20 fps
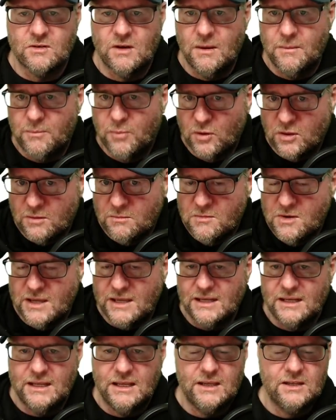All right, put them
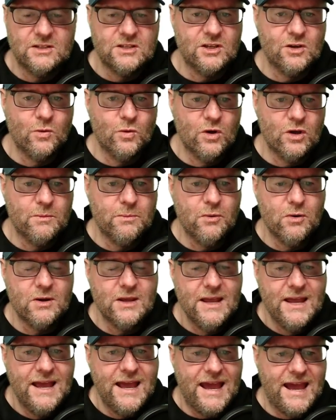neatly into your workbook,
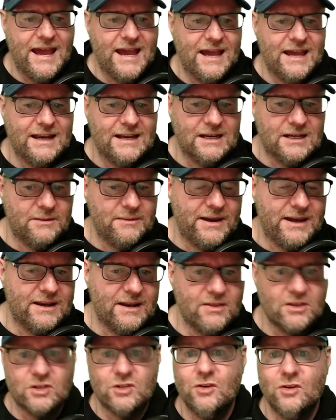and in about
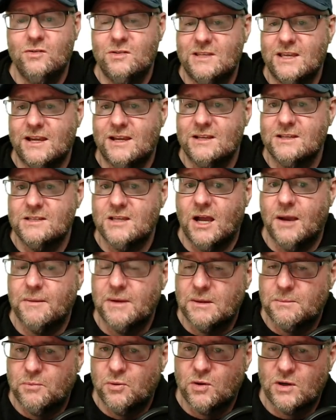another 2 seconds, I'm
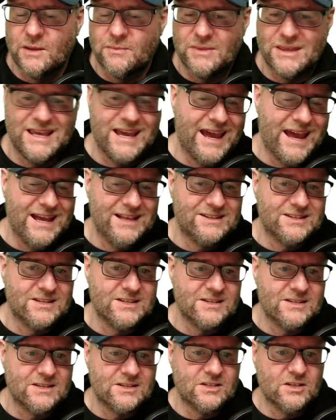going to put up the
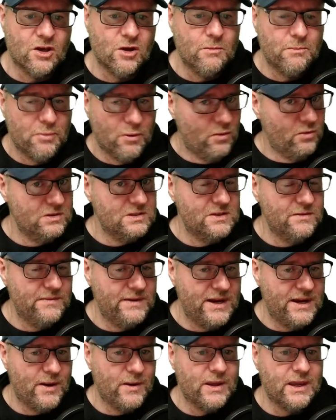answers. So pause the
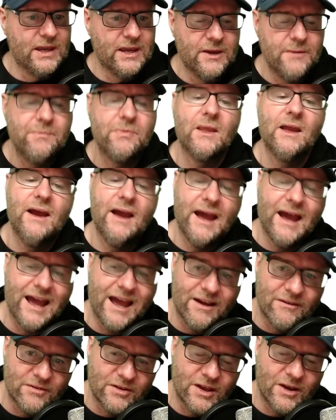video here,
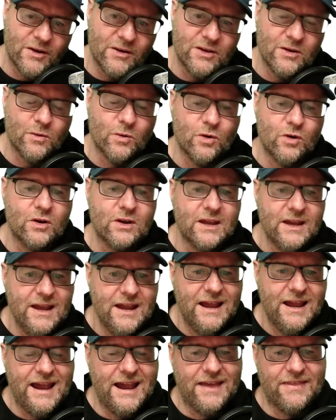have a go at your work,
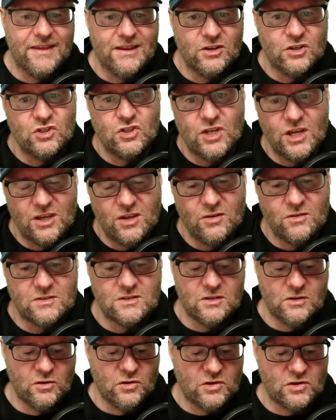and then check your
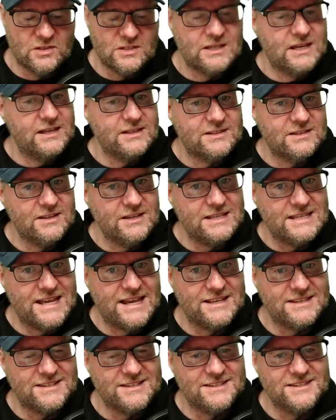solutions against these
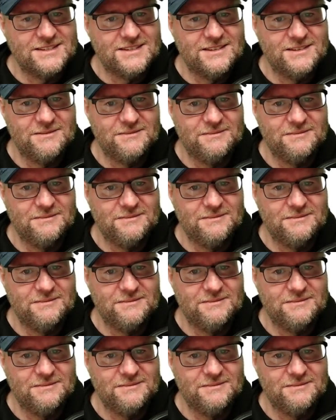answers.